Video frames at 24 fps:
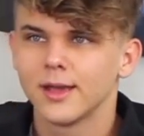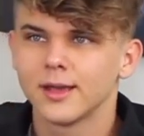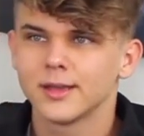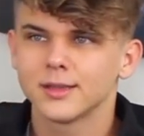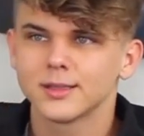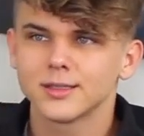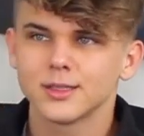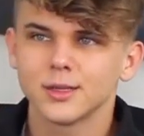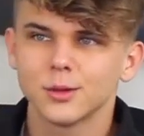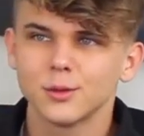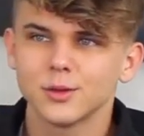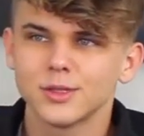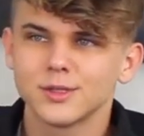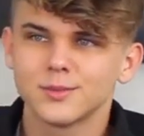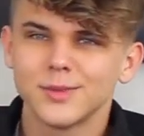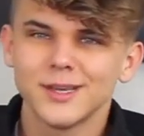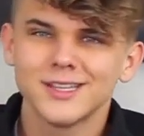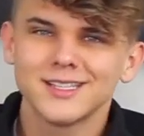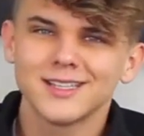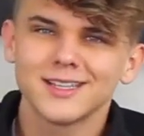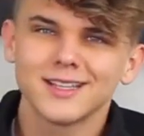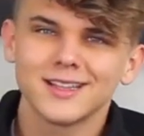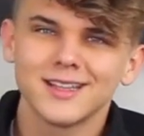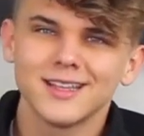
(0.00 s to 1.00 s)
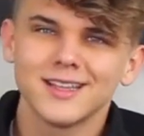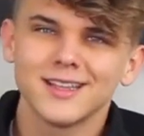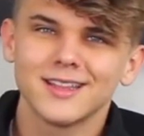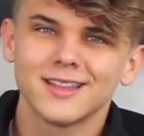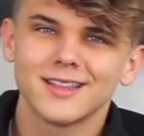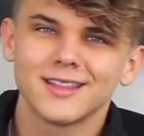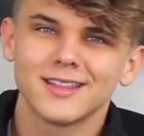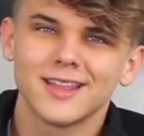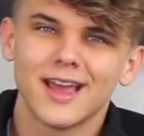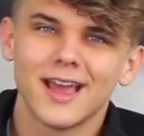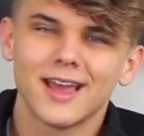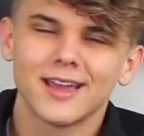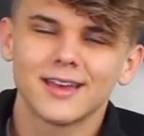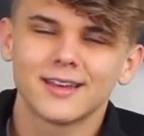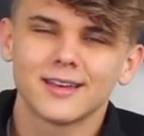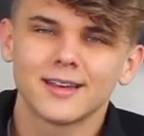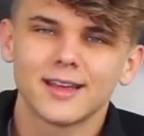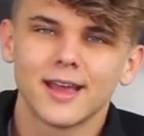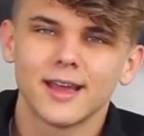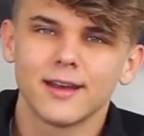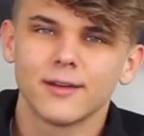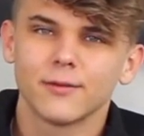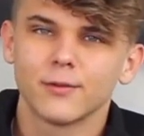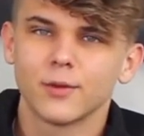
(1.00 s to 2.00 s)
So it's basically that
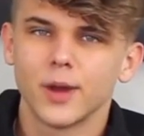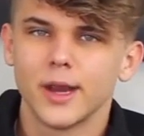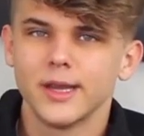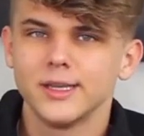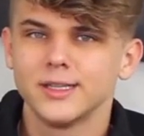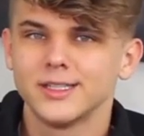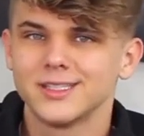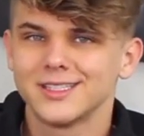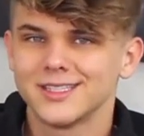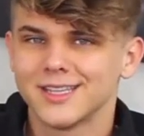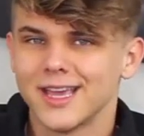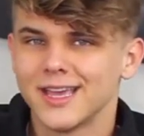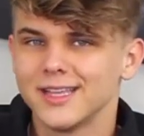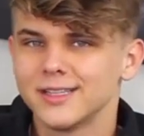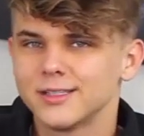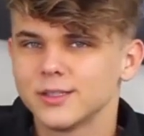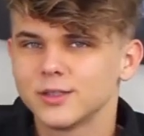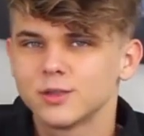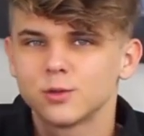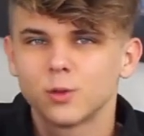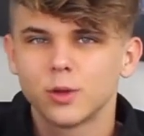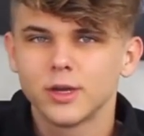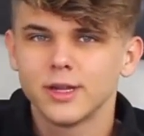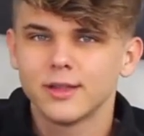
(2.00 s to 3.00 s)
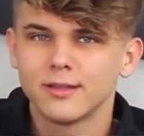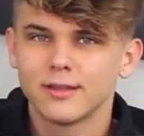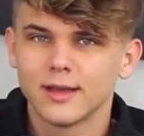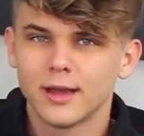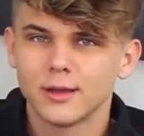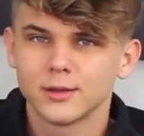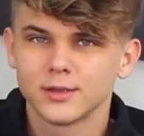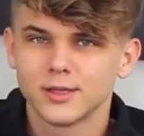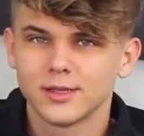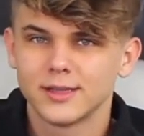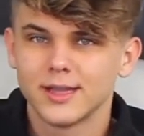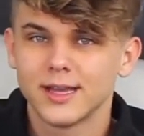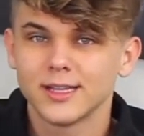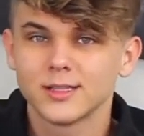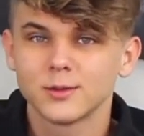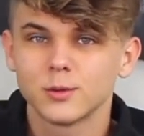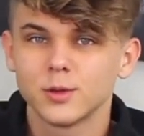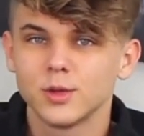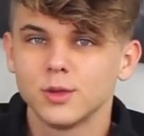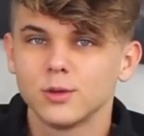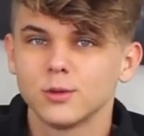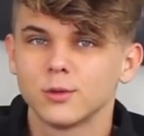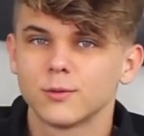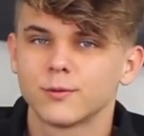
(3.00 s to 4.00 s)
kind of range, 10 to 20,000. That's
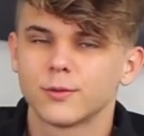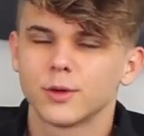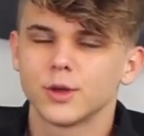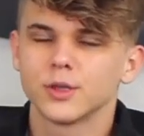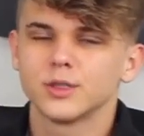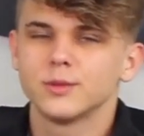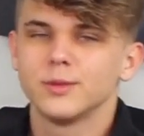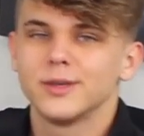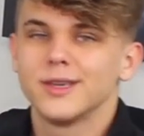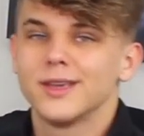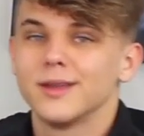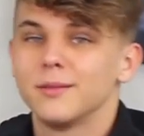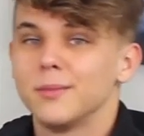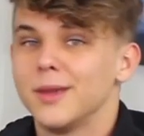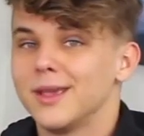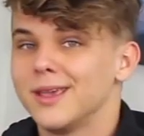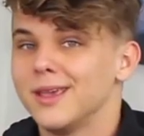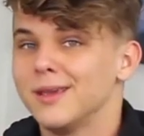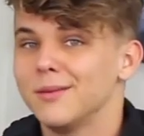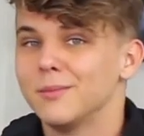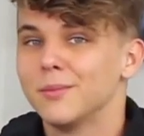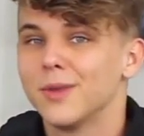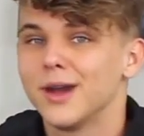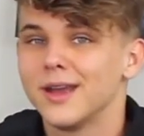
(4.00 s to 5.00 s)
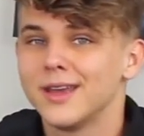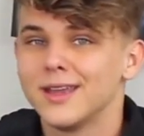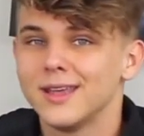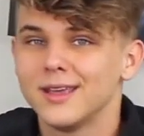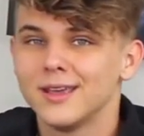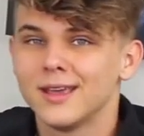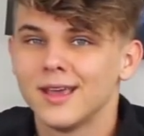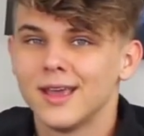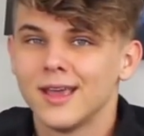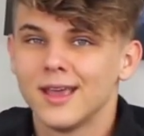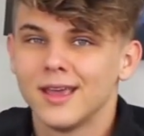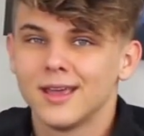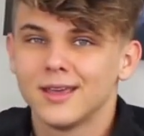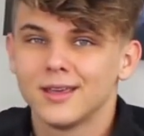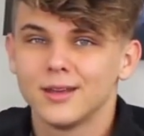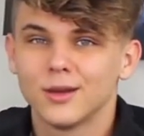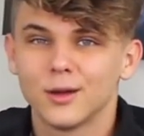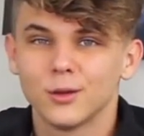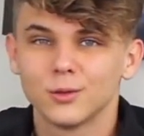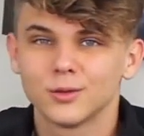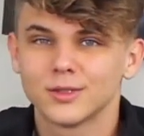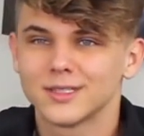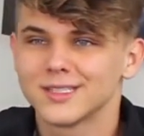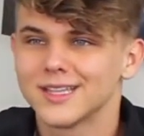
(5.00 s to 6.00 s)
when you'll first begin making money,
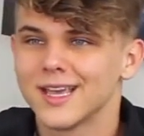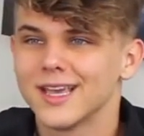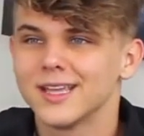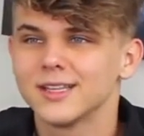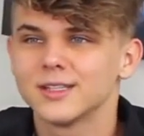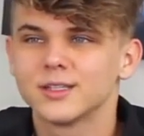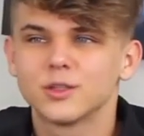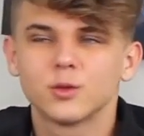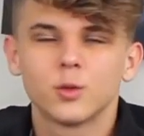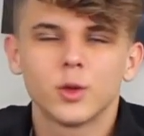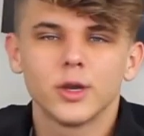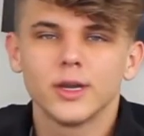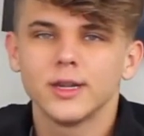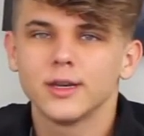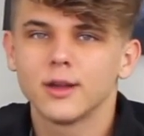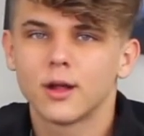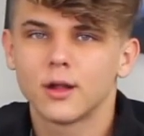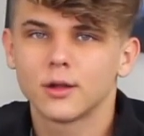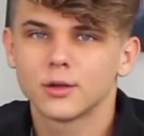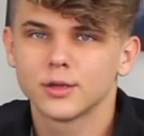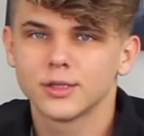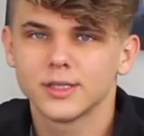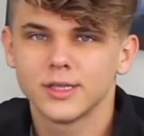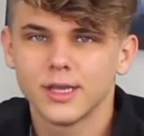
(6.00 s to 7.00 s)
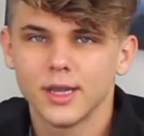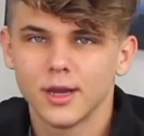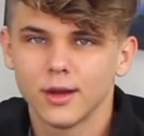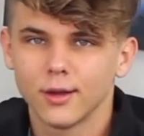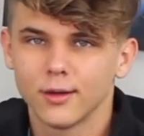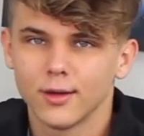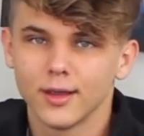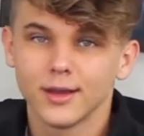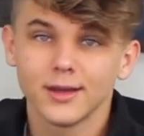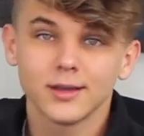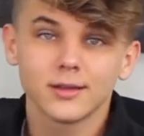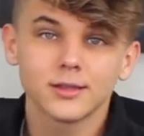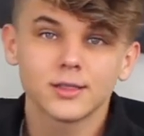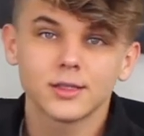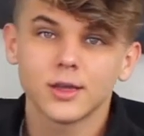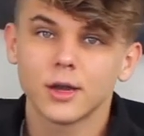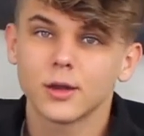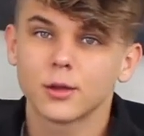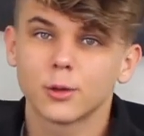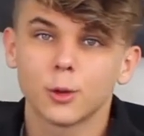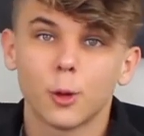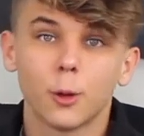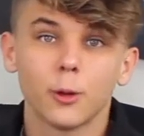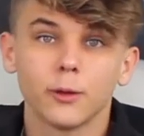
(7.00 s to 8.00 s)
$10, $20 here, and it'll
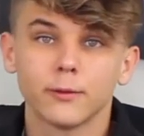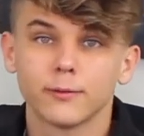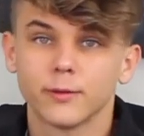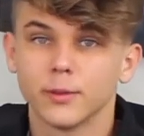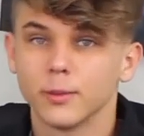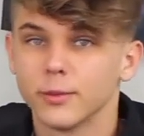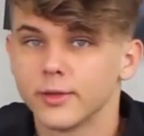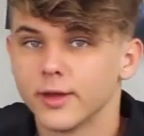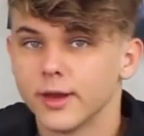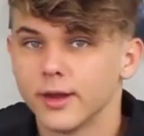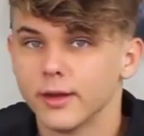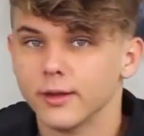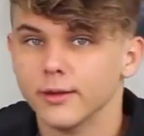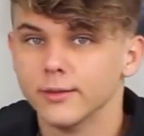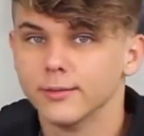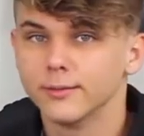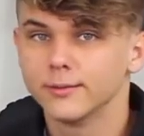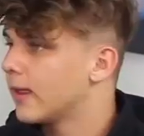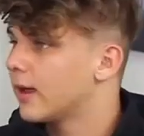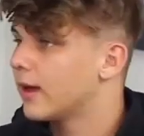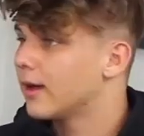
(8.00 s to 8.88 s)
start growing from there.